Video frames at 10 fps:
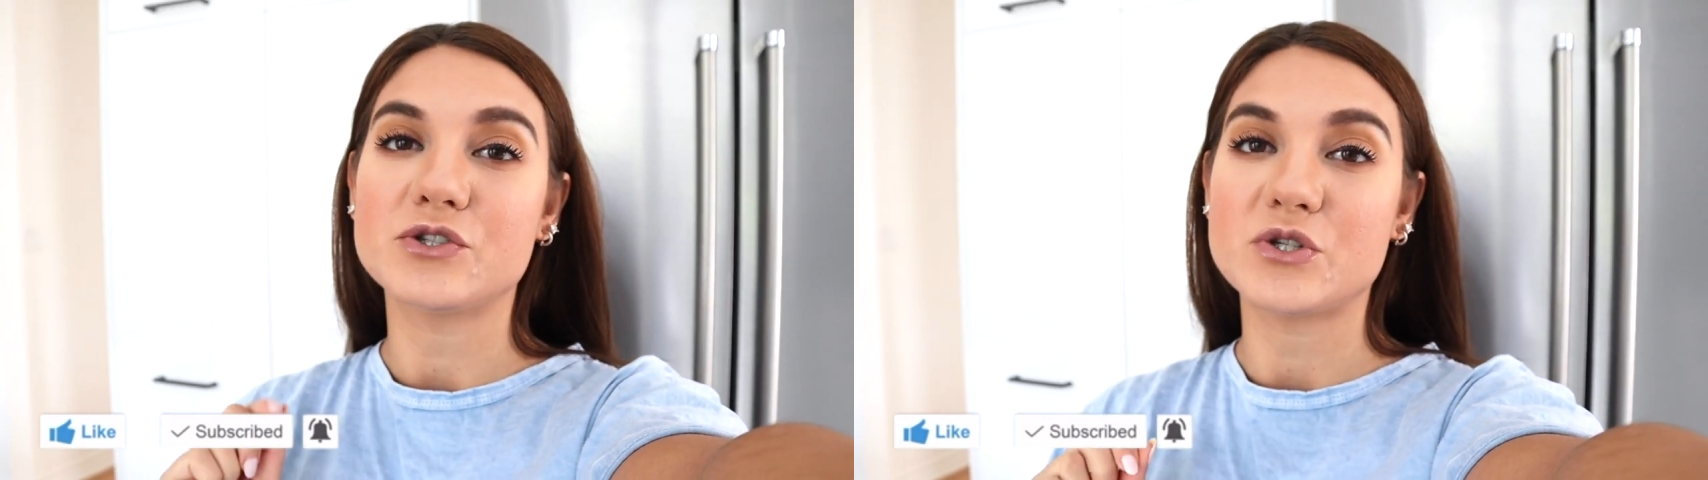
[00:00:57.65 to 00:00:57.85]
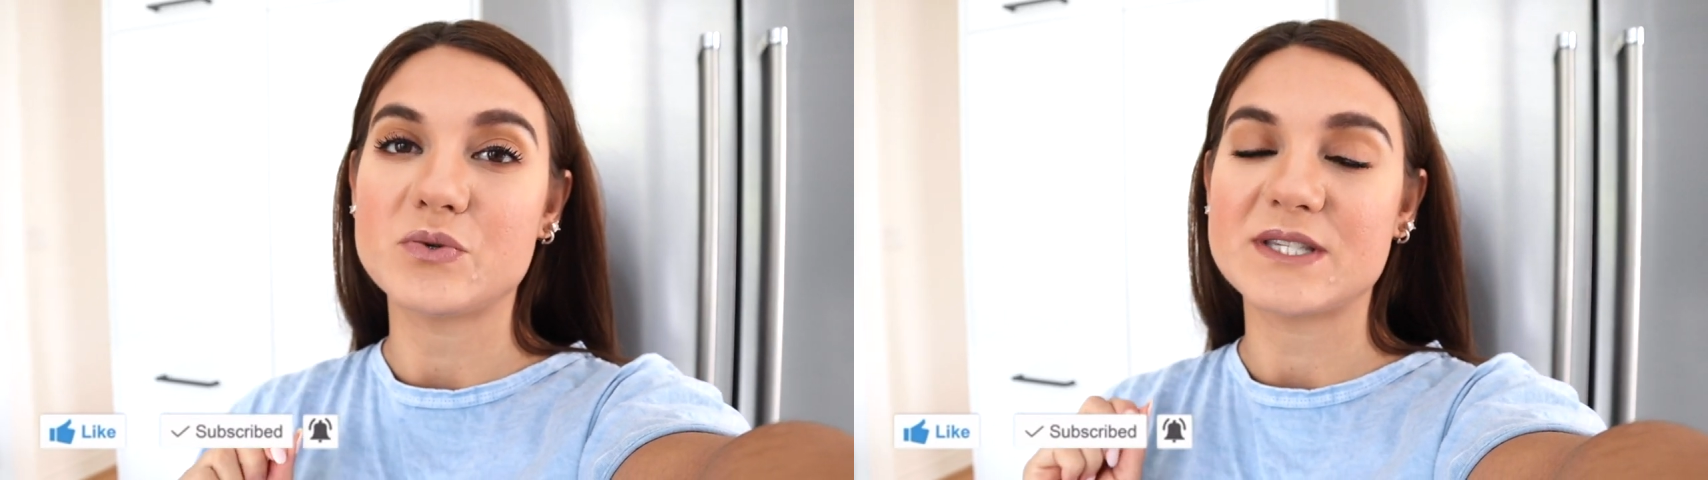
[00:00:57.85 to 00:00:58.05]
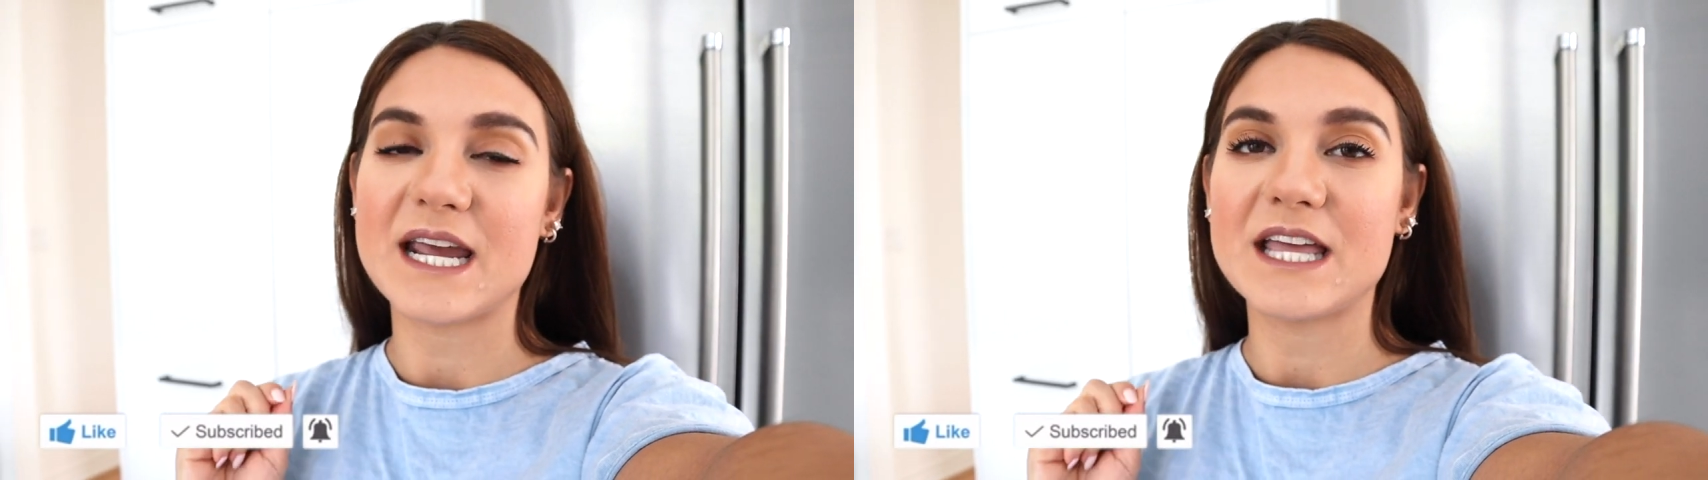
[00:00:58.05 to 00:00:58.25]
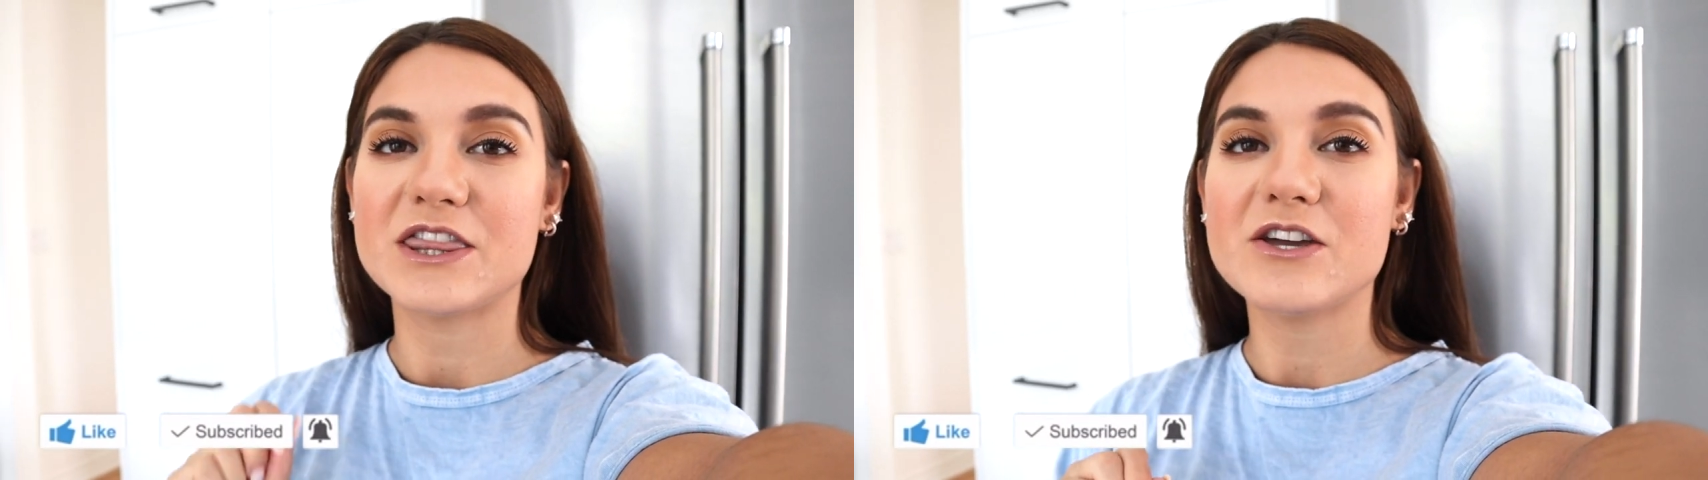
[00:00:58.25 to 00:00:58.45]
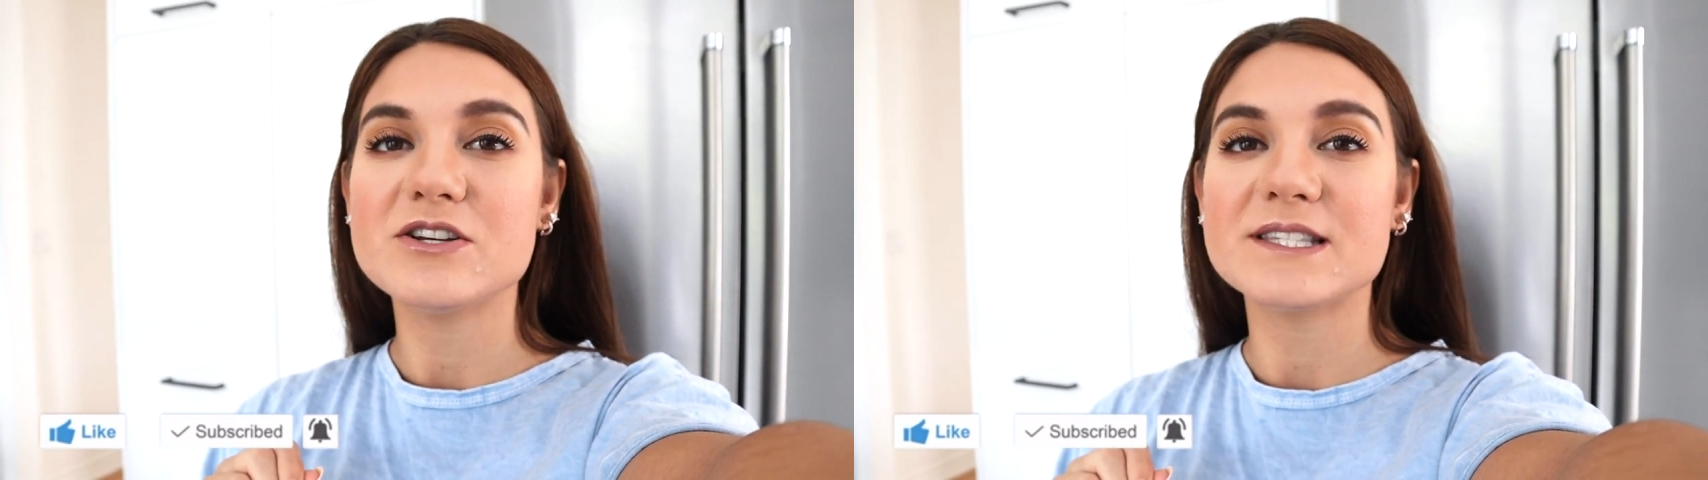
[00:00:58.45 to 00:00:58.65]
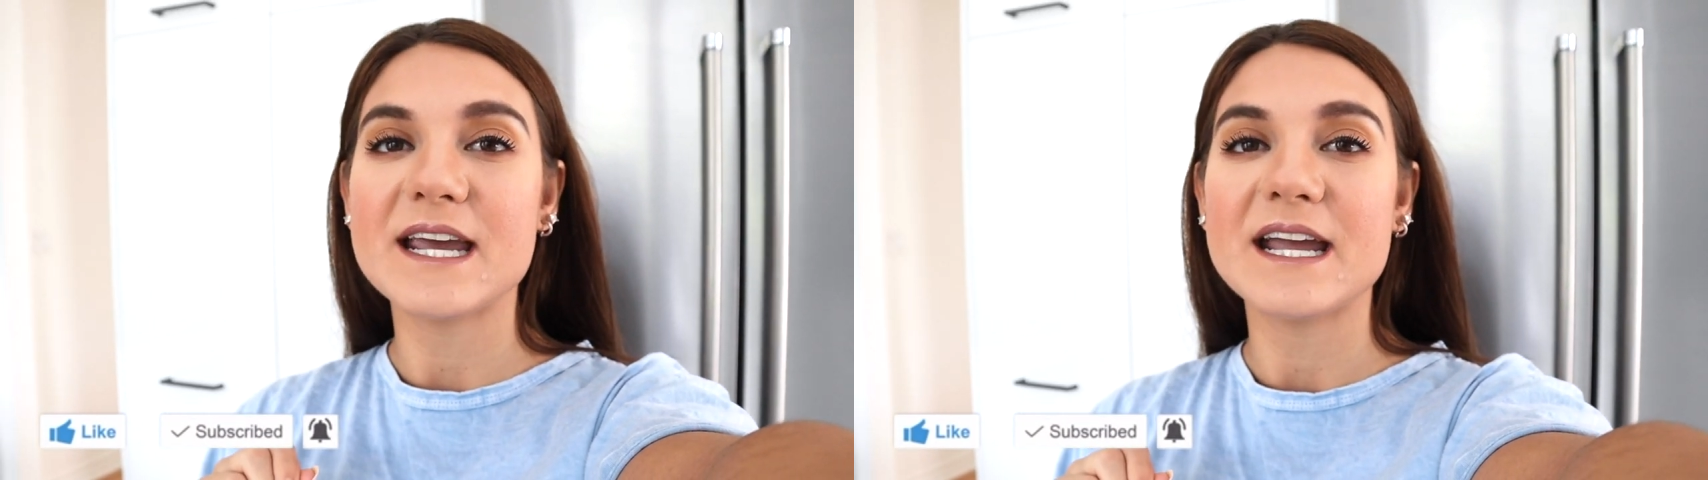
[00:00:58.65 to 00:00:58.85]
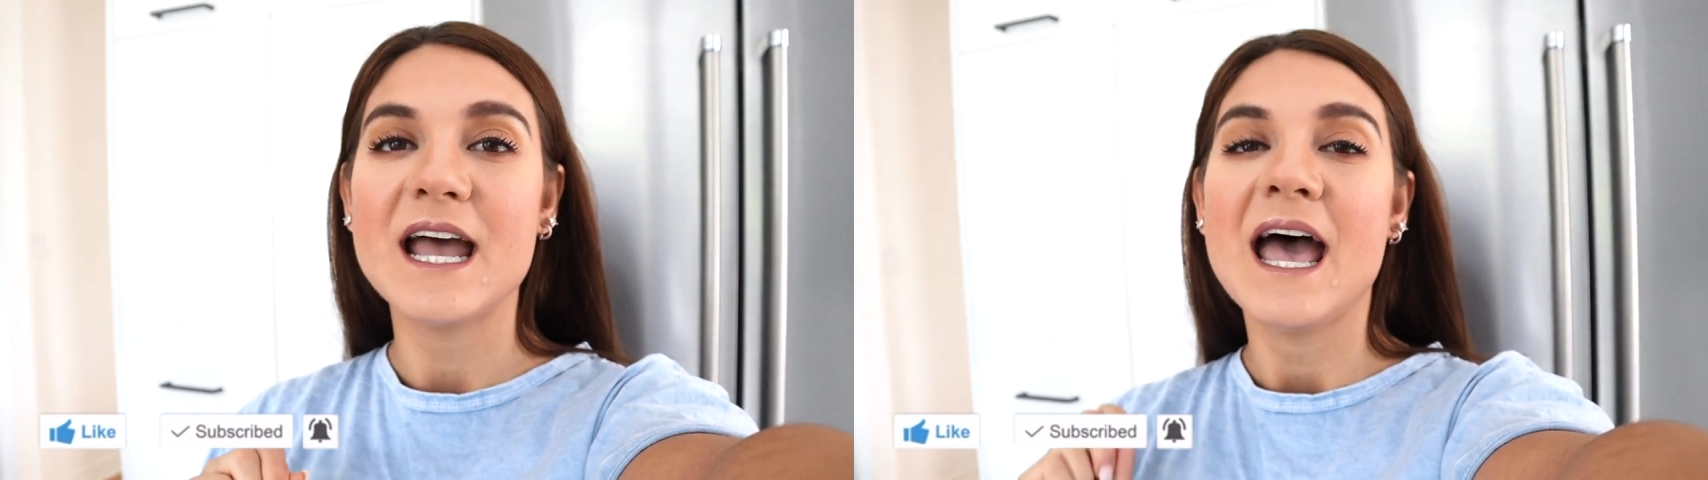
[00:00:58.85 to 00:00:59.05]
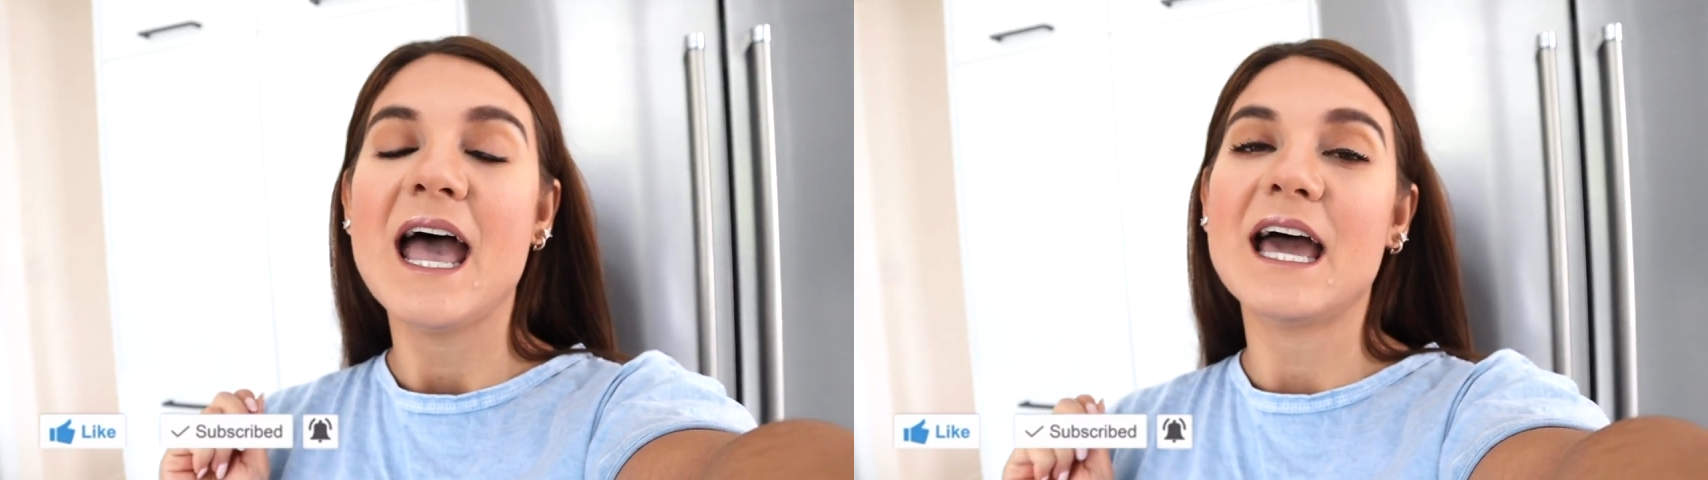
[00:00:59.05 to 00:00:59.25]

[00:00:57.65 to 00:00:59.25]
Tuesday and Thursday,